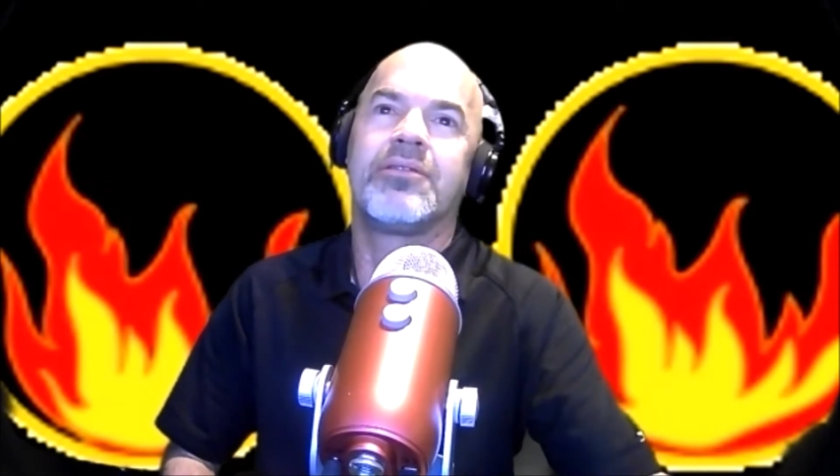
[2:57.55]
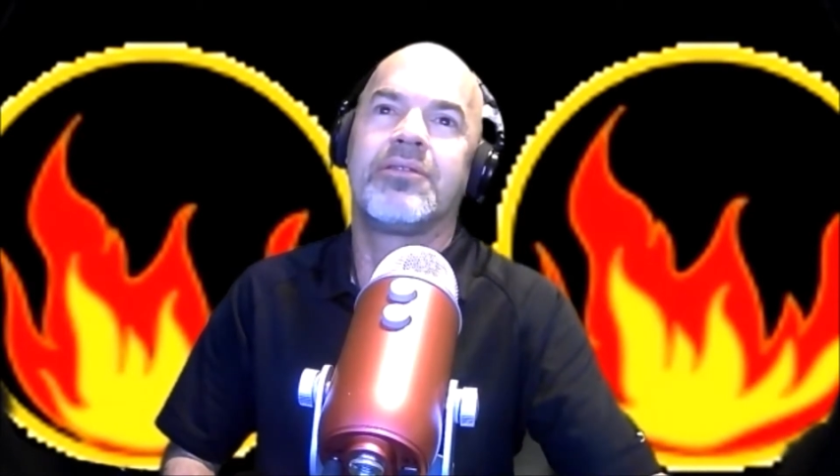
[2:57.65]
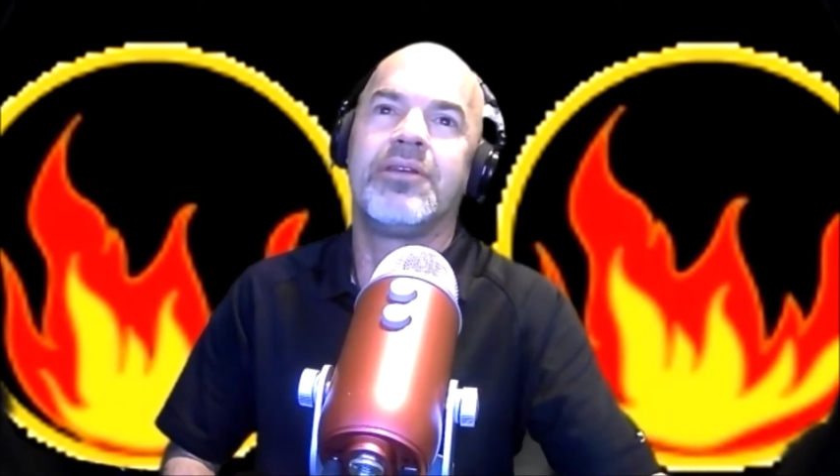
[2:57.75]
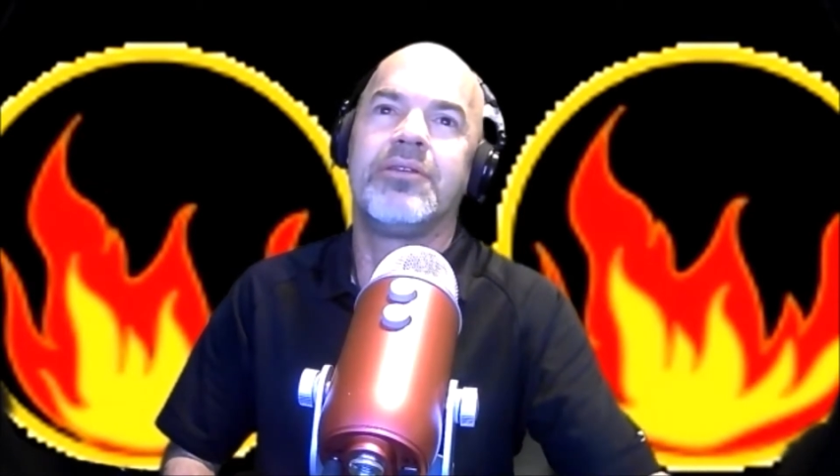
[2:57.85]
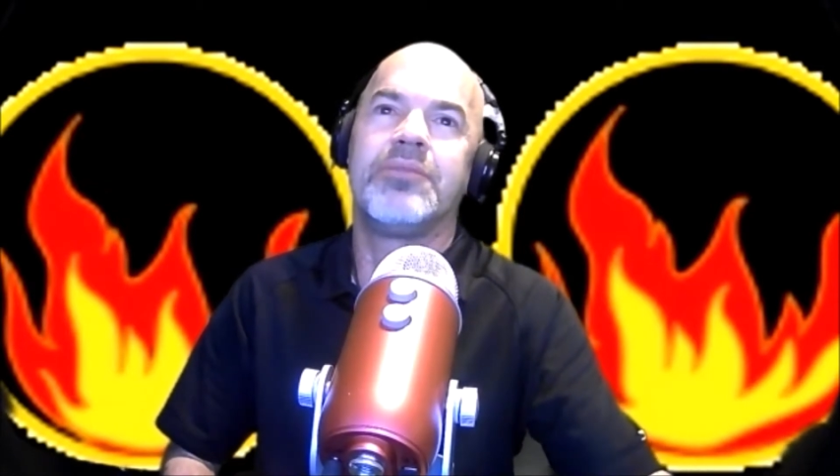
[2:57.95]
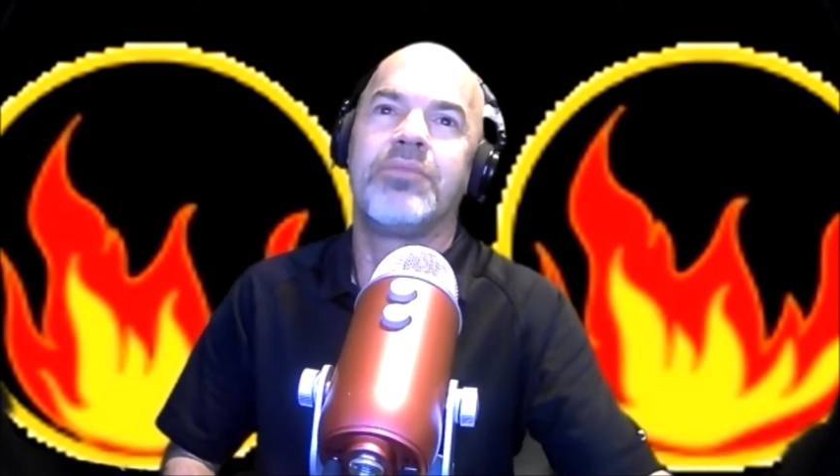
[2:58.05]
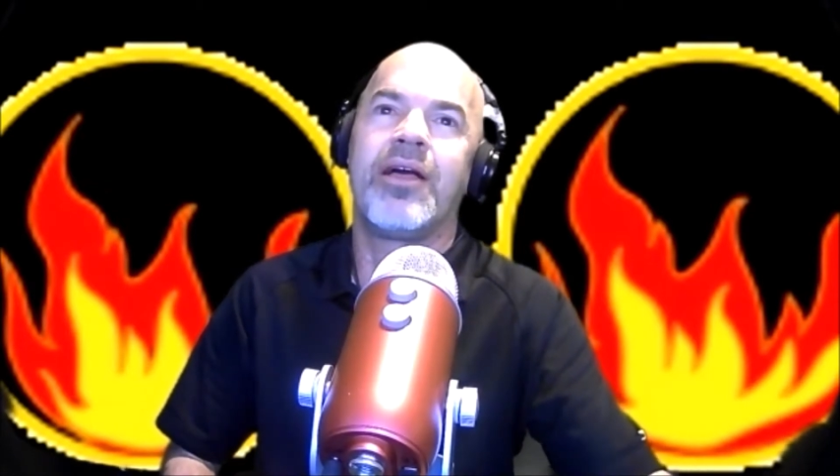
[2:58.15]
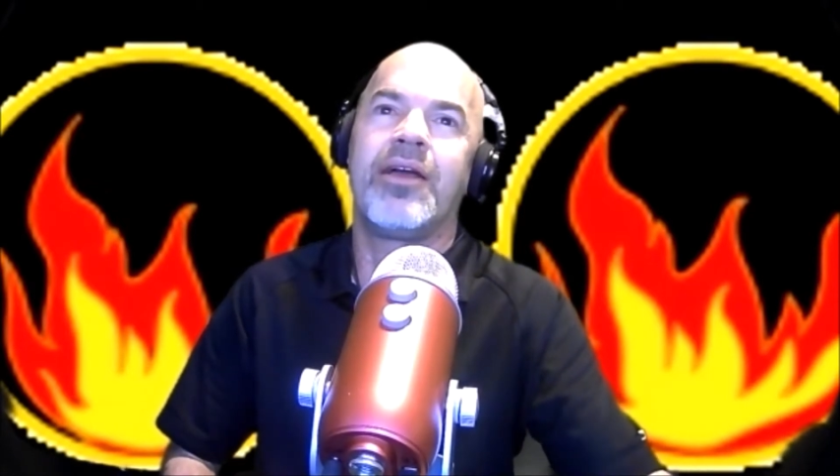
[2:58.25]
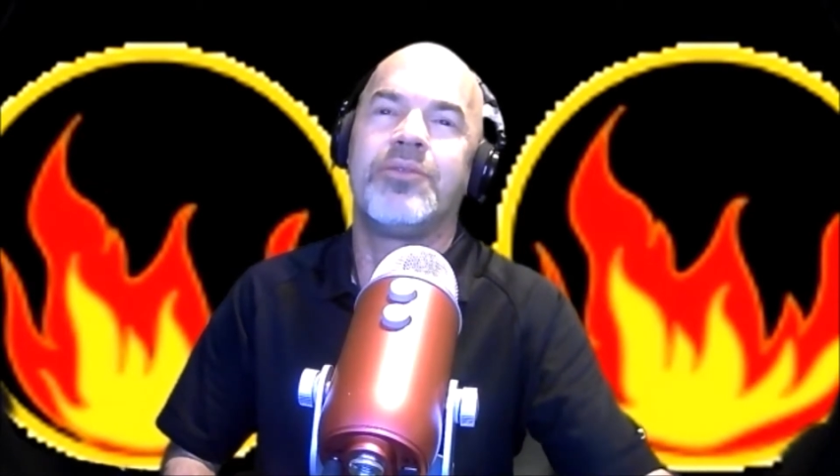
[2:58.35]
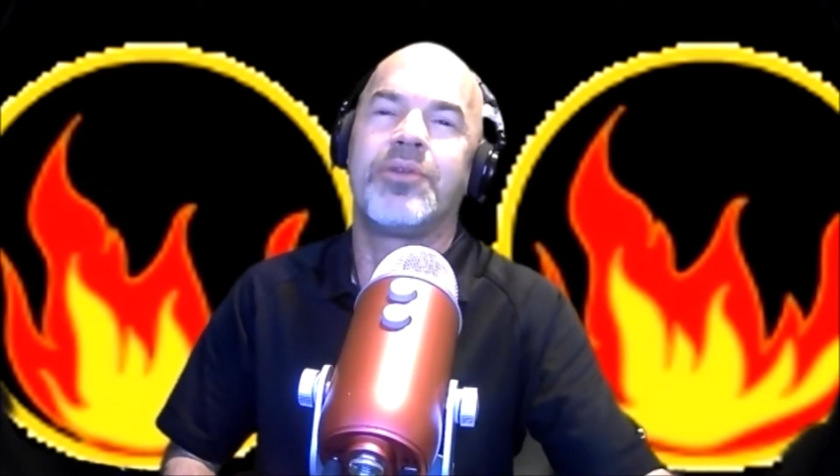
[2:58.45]
Legally
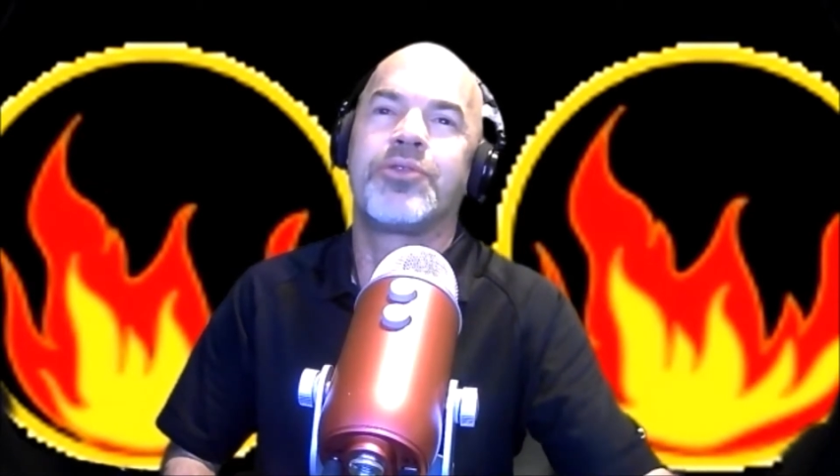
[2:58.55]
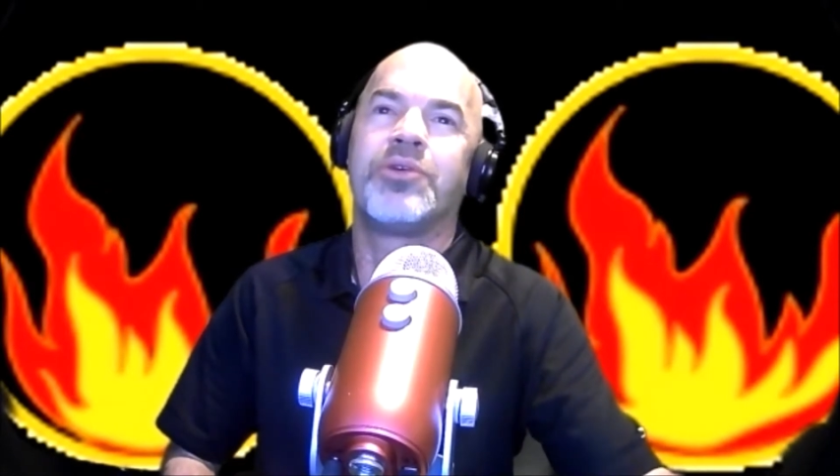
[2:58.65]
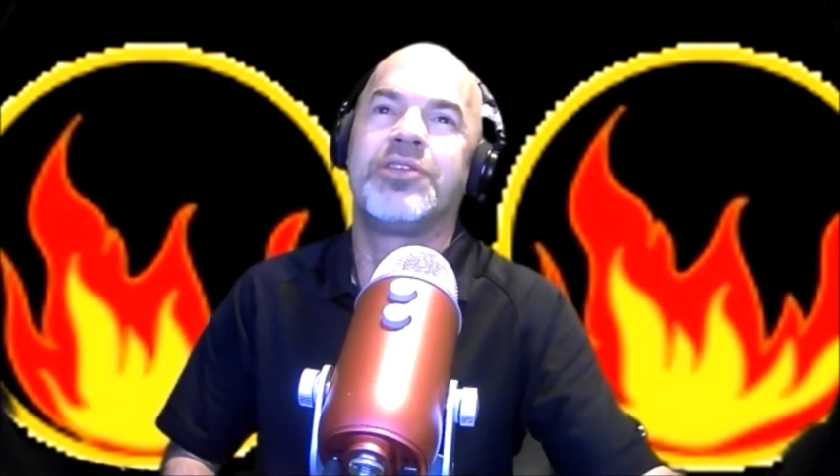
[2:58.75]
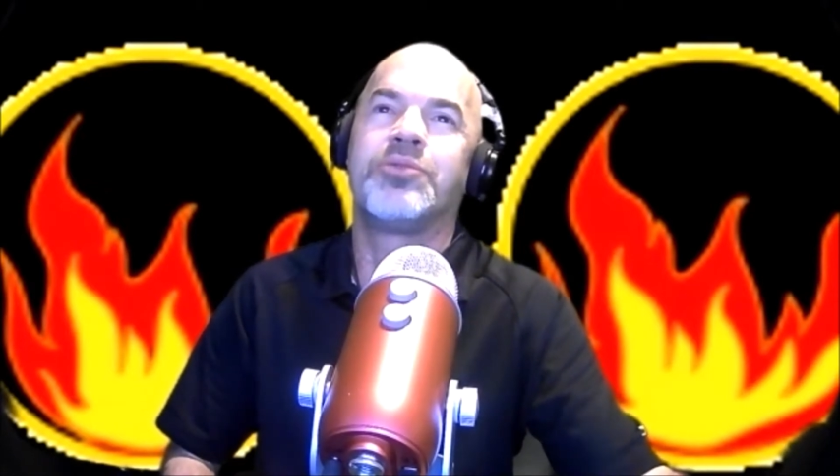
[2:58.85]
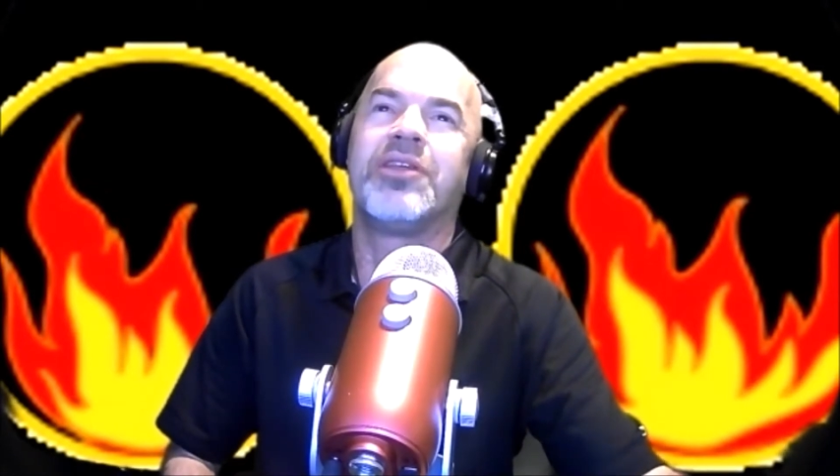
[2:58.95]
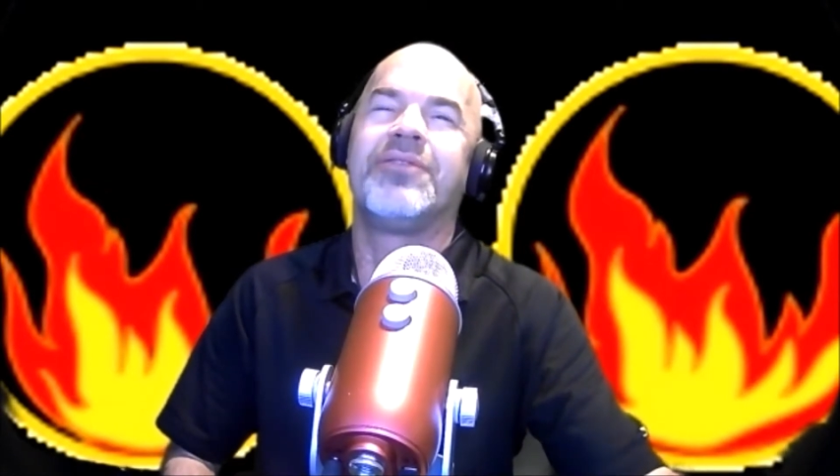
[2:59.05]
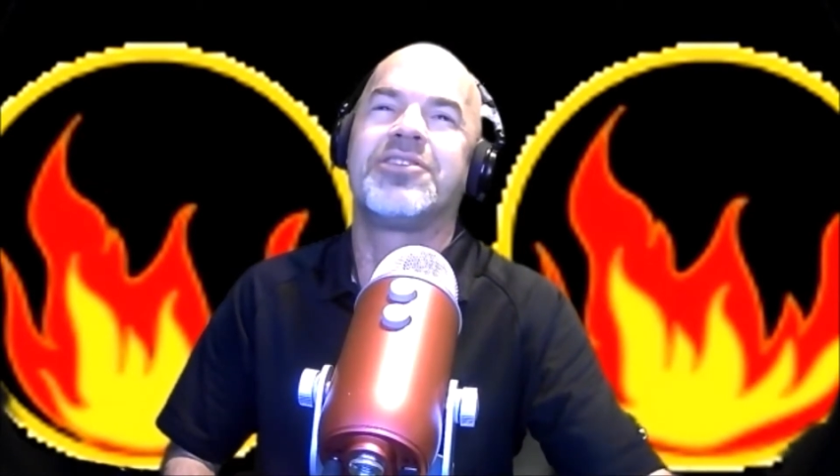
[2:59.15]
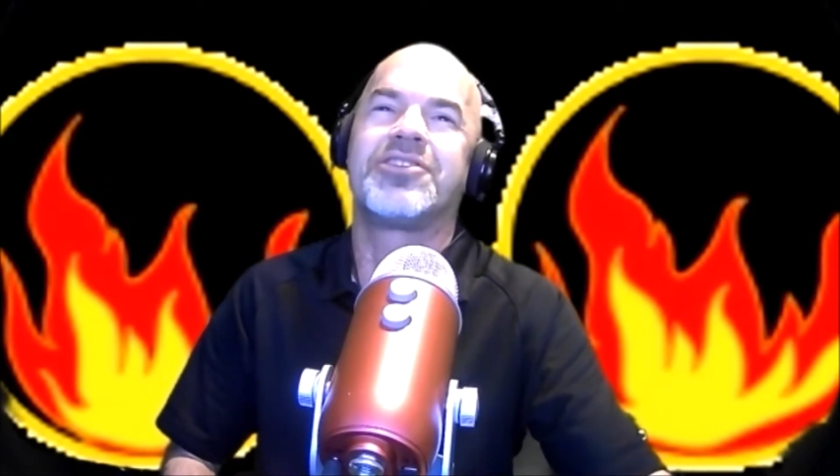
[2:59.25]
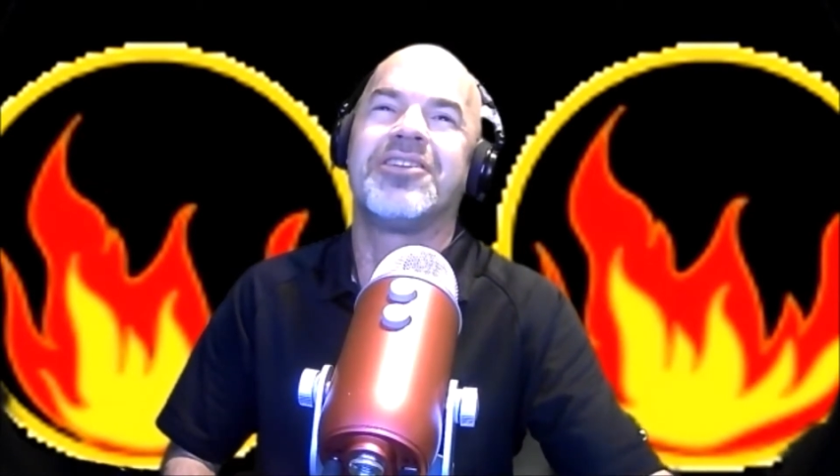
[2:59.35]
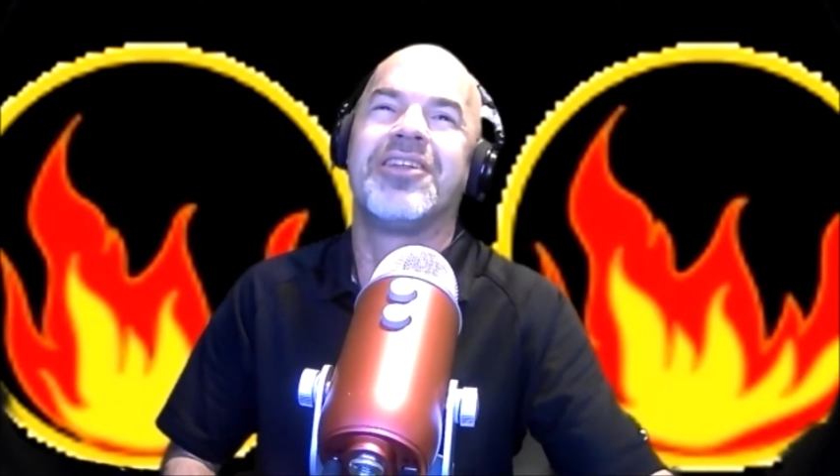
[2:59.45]
Blind with 20/20
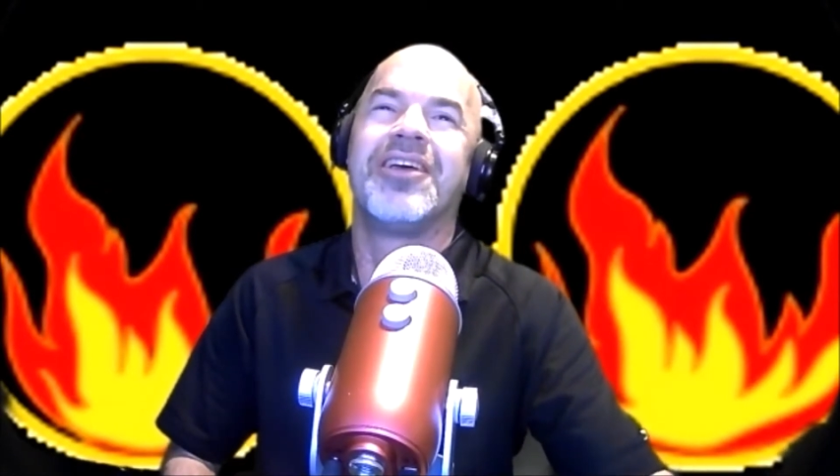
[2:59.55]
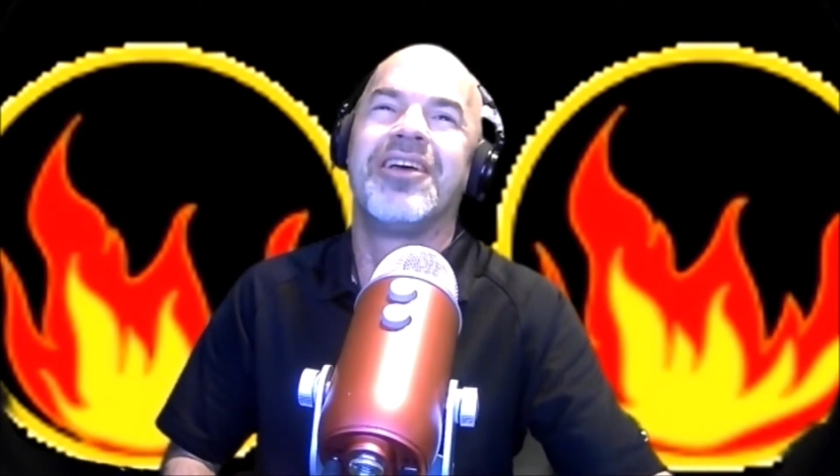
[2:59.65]
Vision.